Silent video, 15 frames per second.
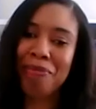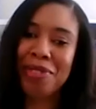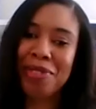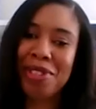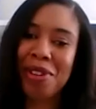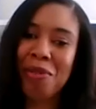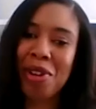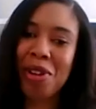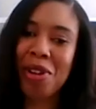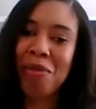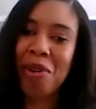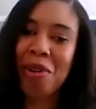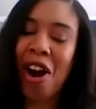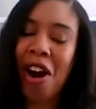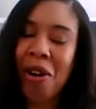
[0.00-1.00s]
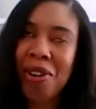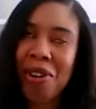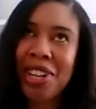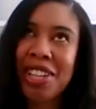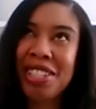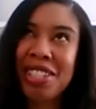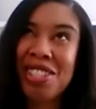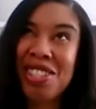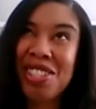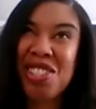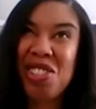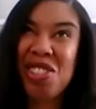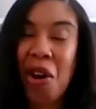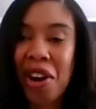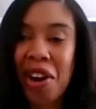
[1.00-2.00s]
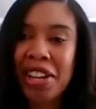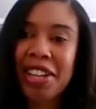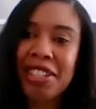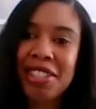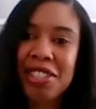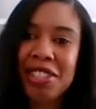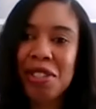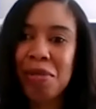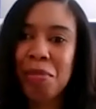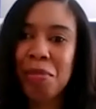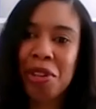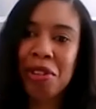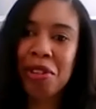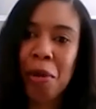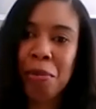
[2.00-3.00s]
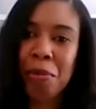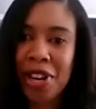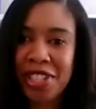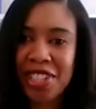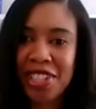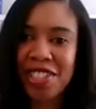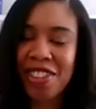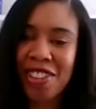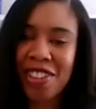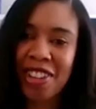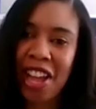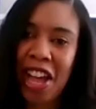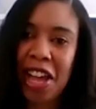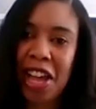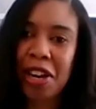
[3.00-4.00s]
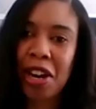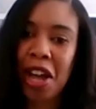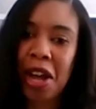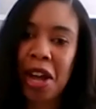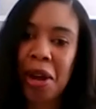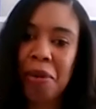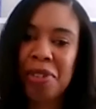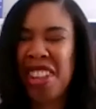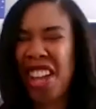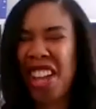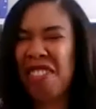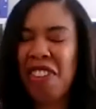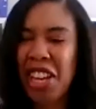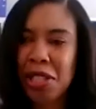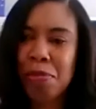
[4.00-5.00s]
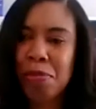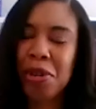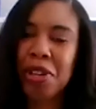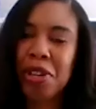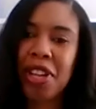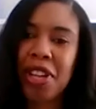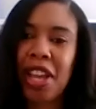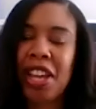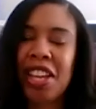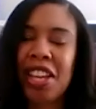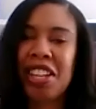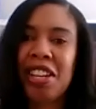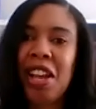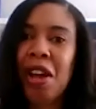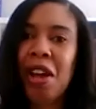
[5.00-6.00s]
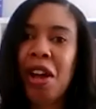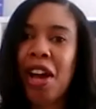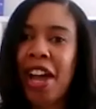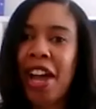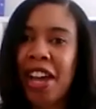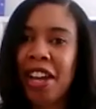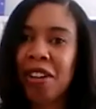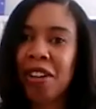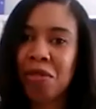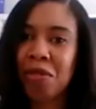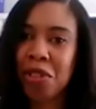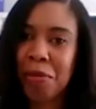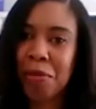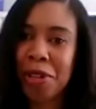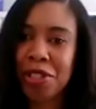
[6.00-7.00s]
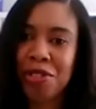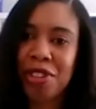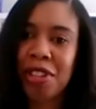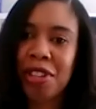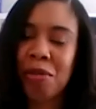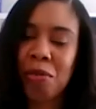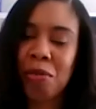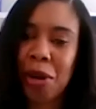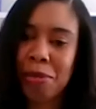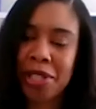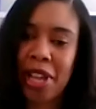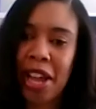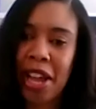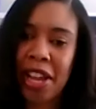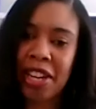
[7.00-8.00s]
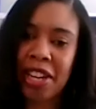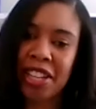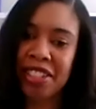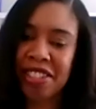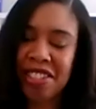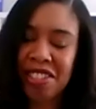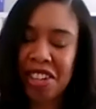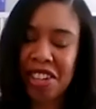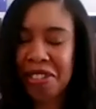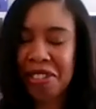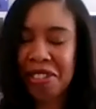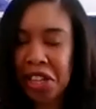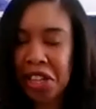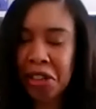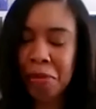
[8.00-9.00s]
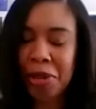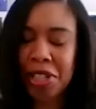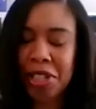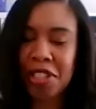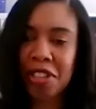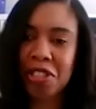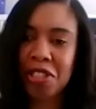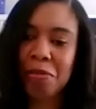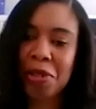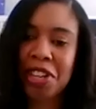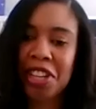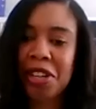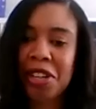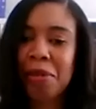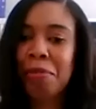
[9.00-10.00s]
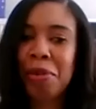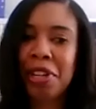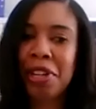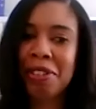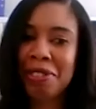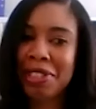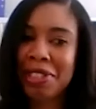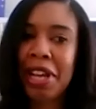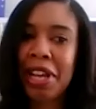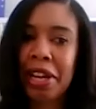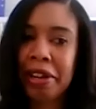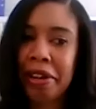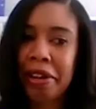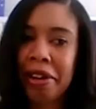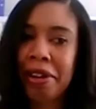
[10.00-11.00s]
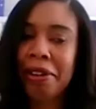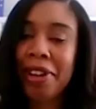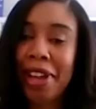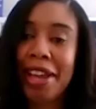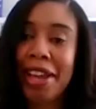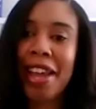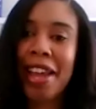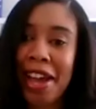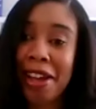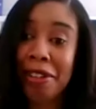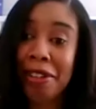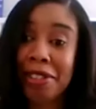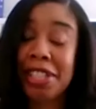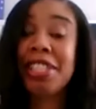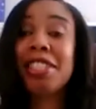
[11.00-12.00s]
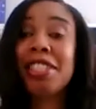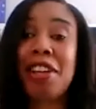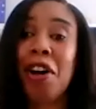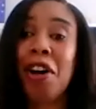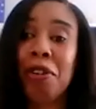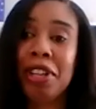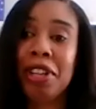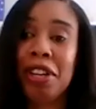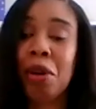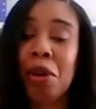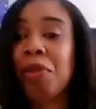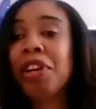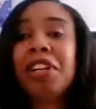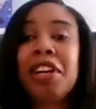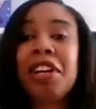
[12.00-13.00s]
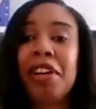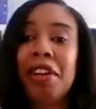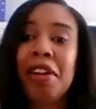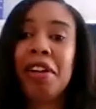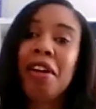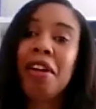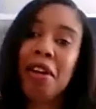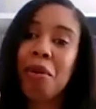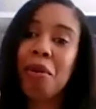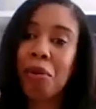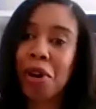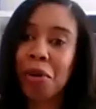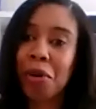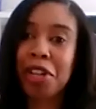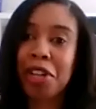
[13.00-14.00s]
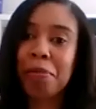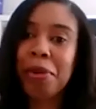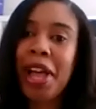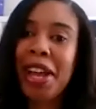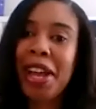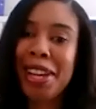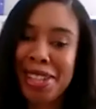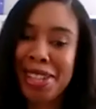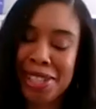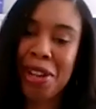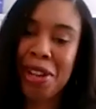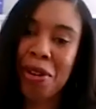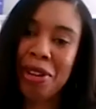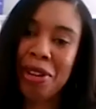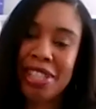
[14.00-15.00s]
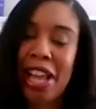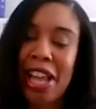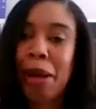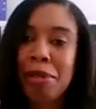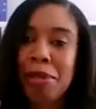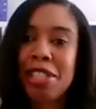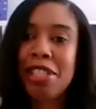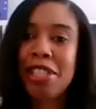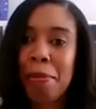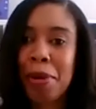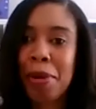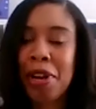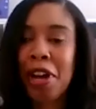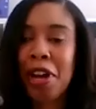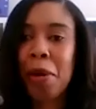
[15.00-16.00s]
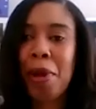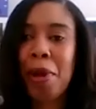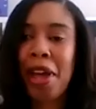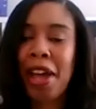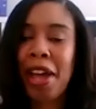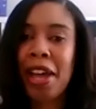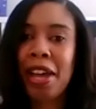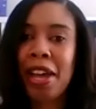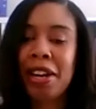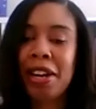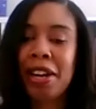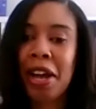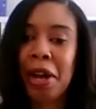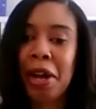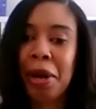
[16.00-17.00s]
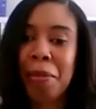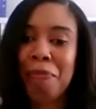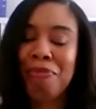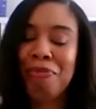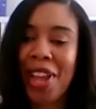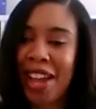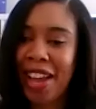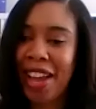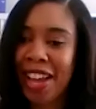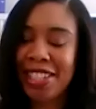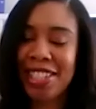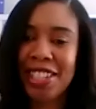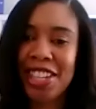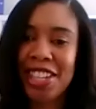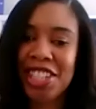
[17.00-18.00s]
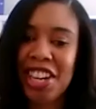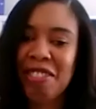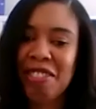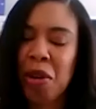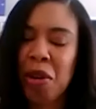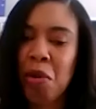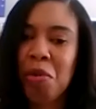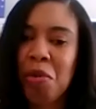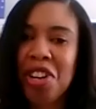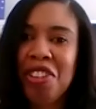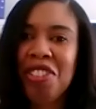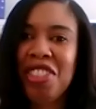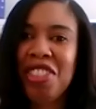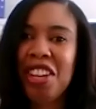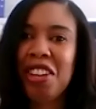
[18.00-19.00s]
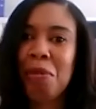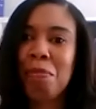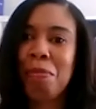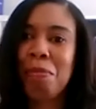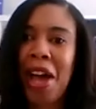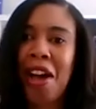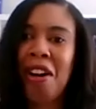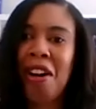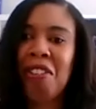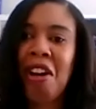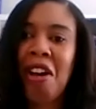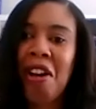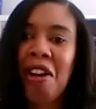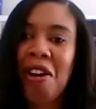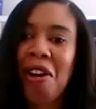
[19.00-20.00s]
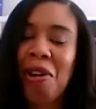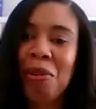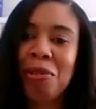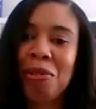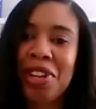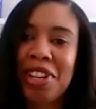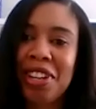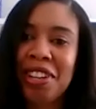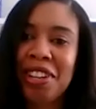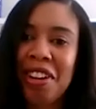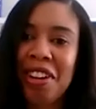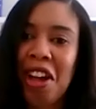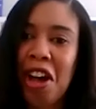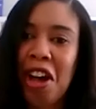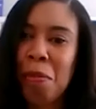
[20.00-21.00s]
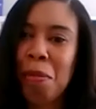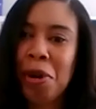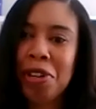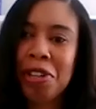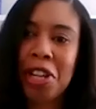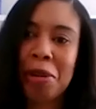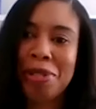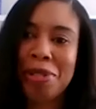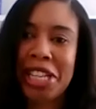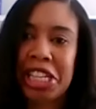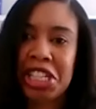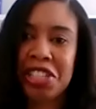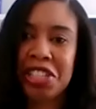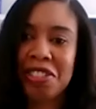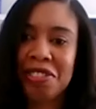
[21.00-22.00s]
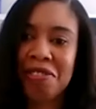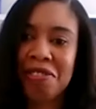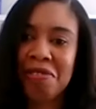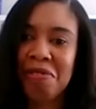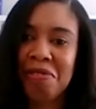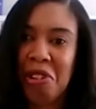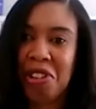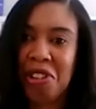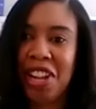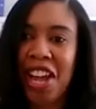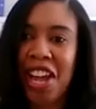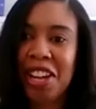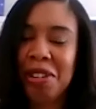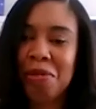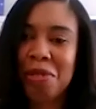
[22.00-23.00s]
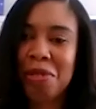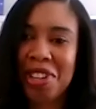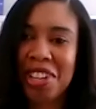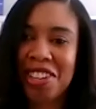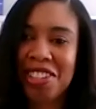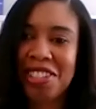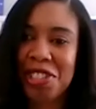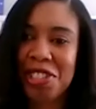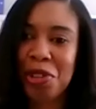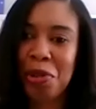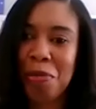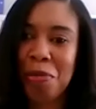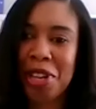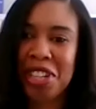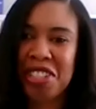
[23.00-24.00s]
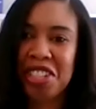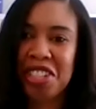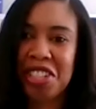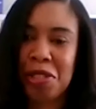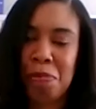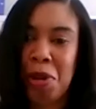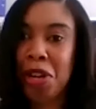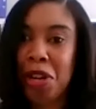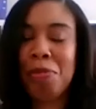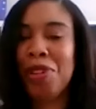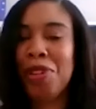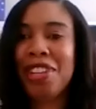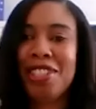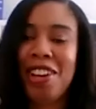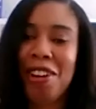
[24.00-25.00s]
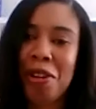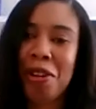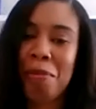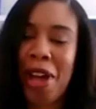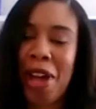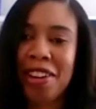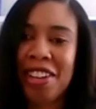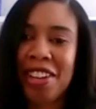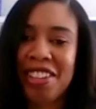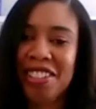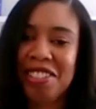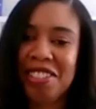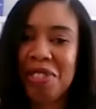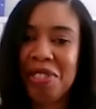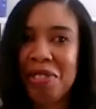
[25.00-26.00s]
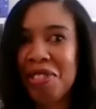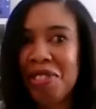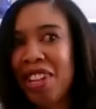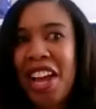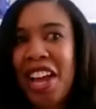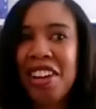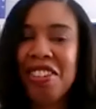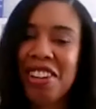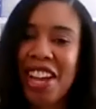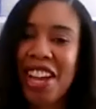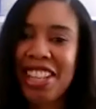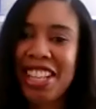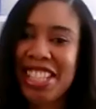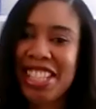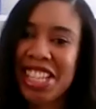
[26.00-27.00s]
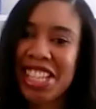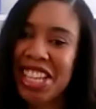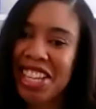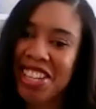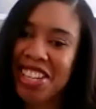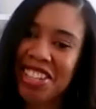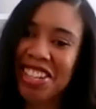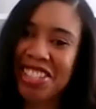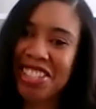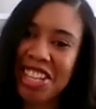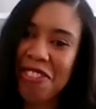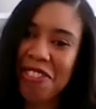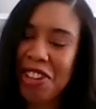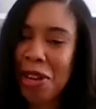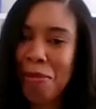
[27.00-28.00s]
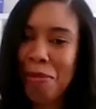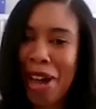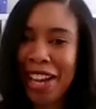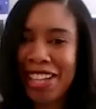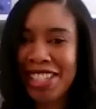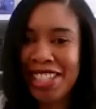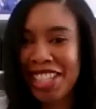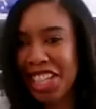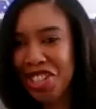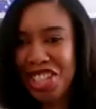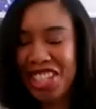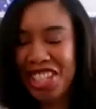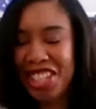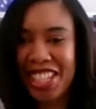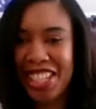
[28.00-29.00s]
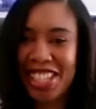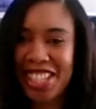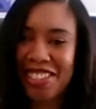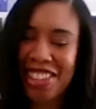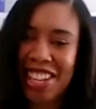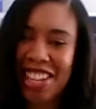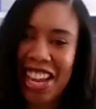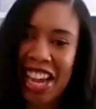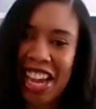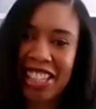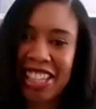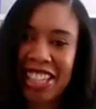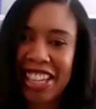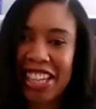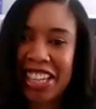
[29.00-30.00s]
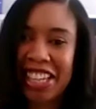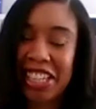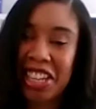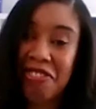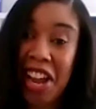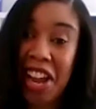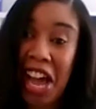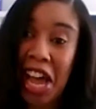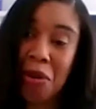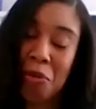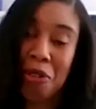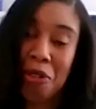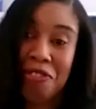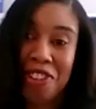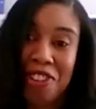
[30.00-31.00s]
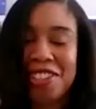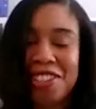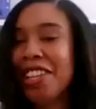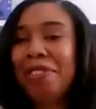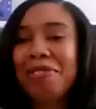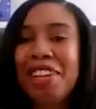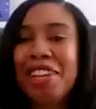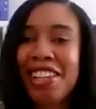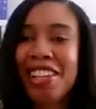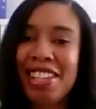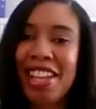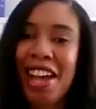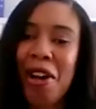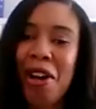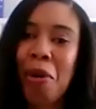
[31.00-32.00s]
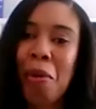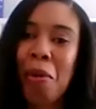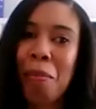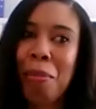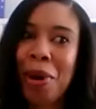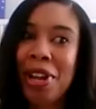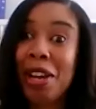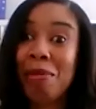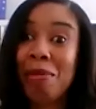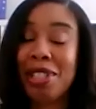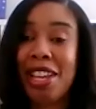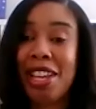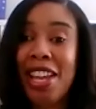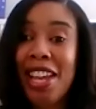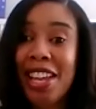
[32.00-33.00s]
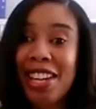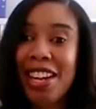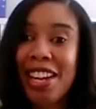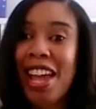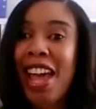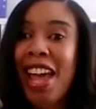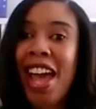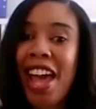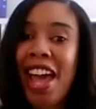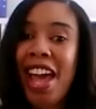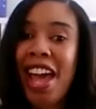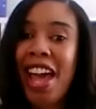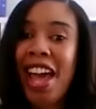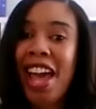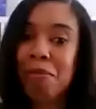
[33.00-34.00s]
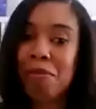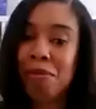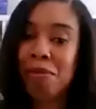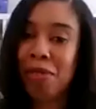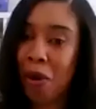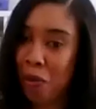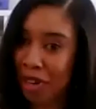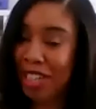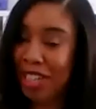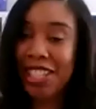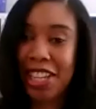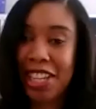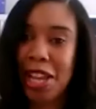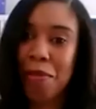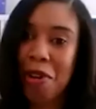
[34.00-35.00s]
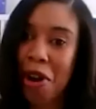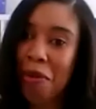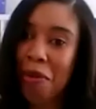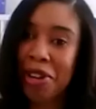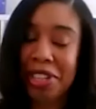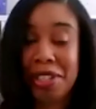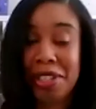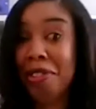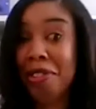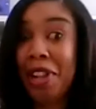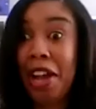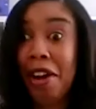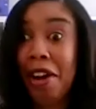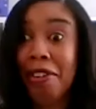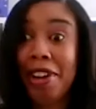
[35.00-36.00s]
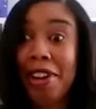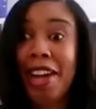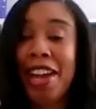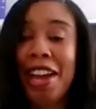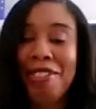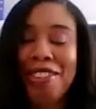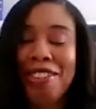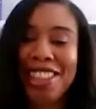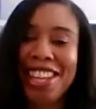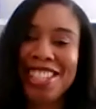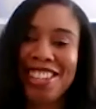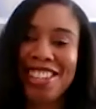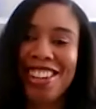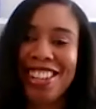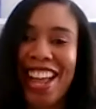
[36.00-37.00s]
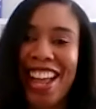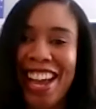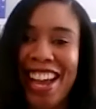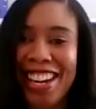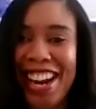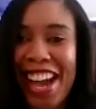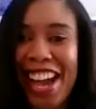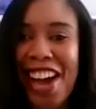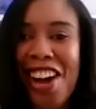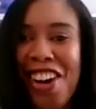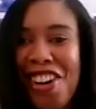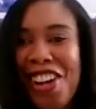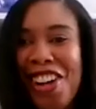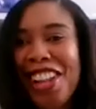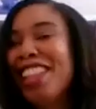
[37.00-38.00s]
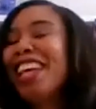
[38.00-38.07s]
So we were already starting to build our presence online with Facebook, and had a rudimentary website and, a little bit of social media, but it was like, okay, now this is the only arena where we can play. So it's time to step it up. And I asked Lanisha, I was like, well, what do you think about holding a book club session online? We'll get on Zoom and just pick a book and talk about it. We were like, okay, let's, see if anybody is interested, see if they dial in. If not, we'll figure something else out. But it was a hit, and they wanted to keep going. So we were like, okay, everything's online now.